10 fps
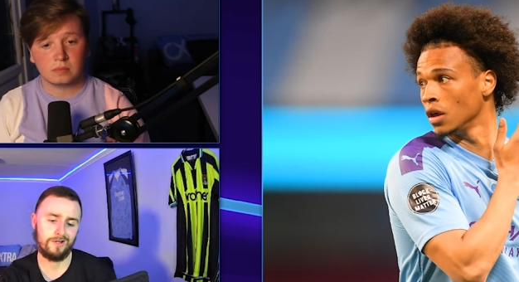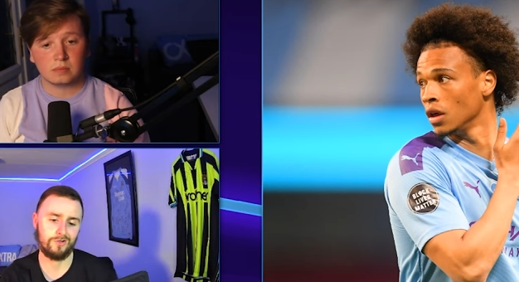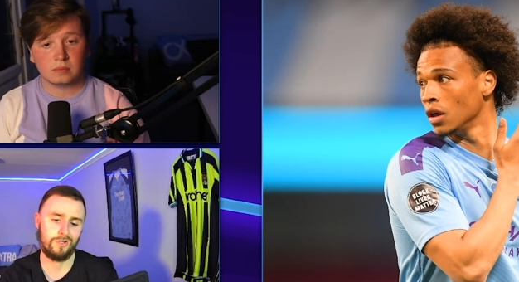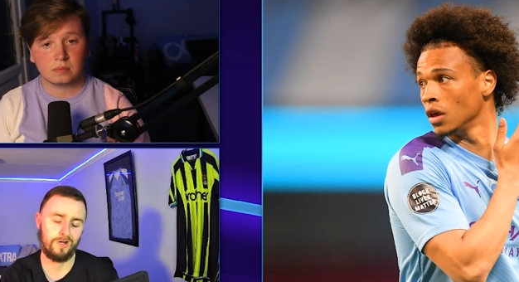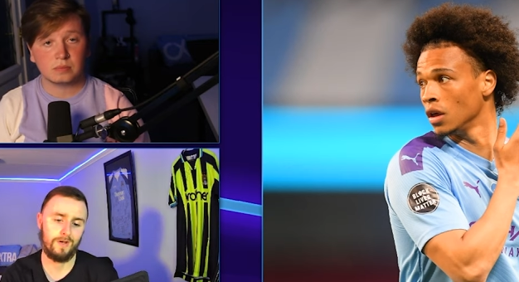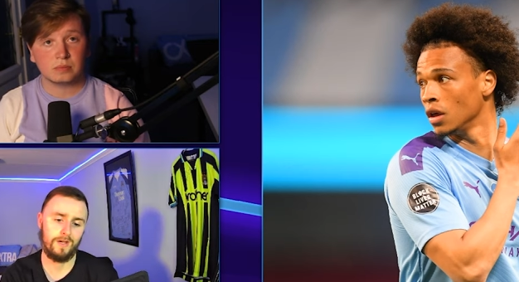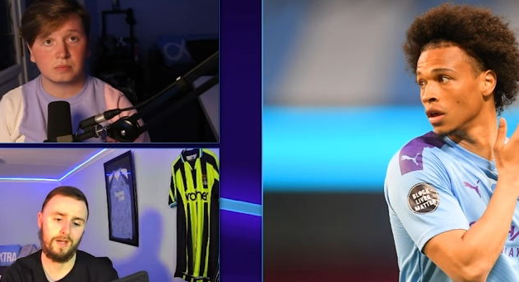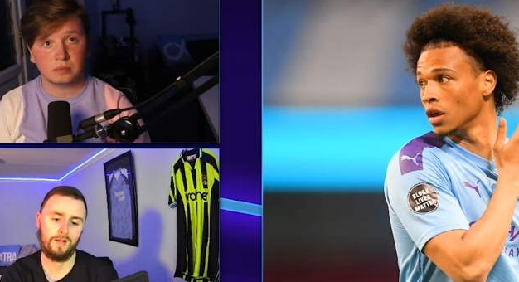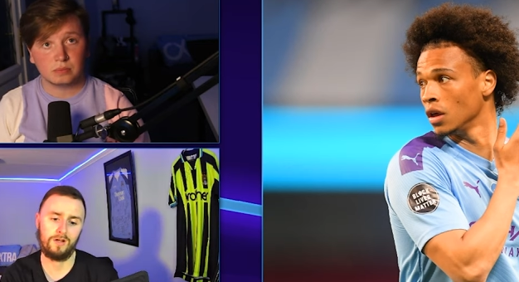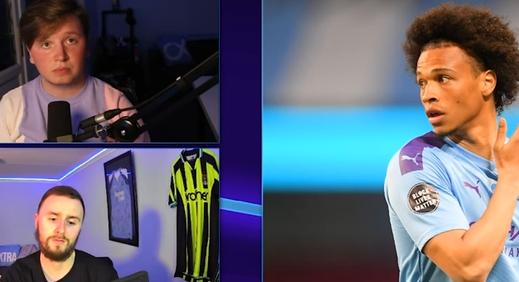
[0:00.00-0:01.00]
Speaker 1: Let us know
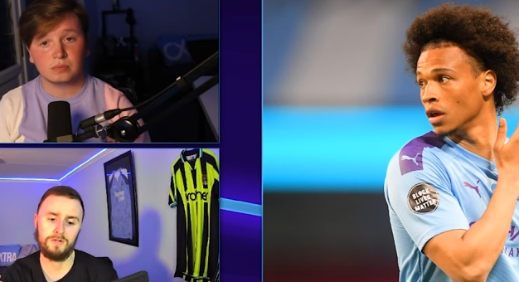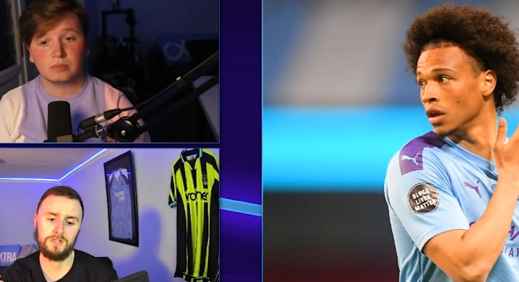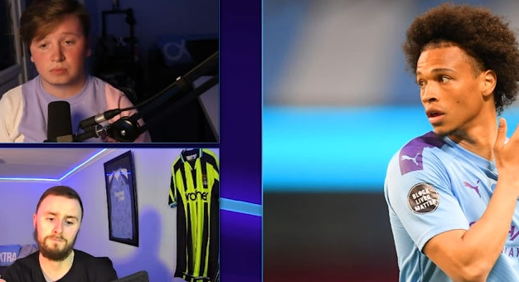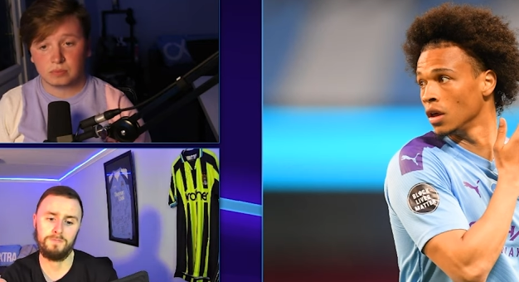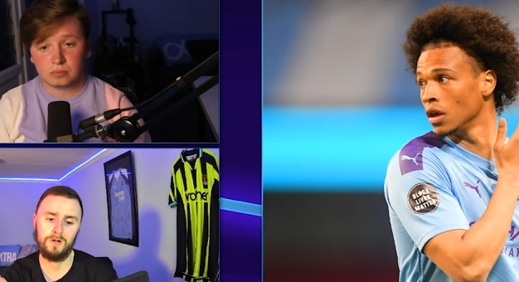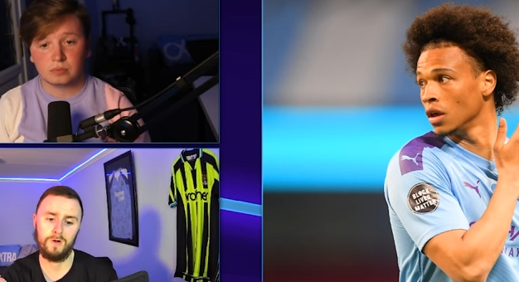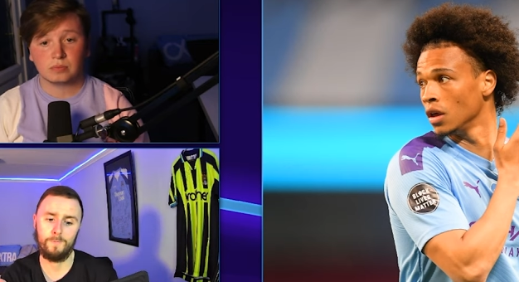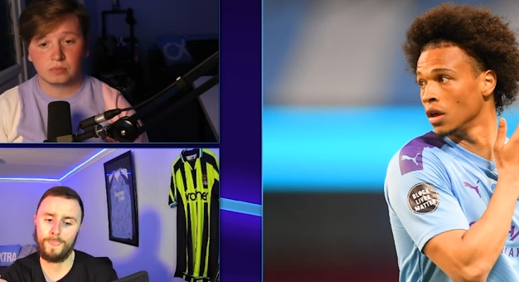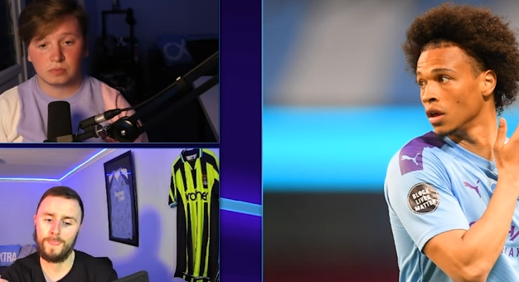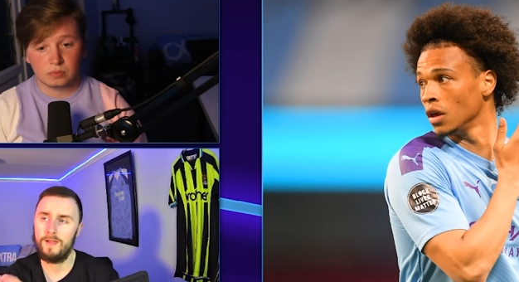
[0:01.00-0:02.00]
in the comments below.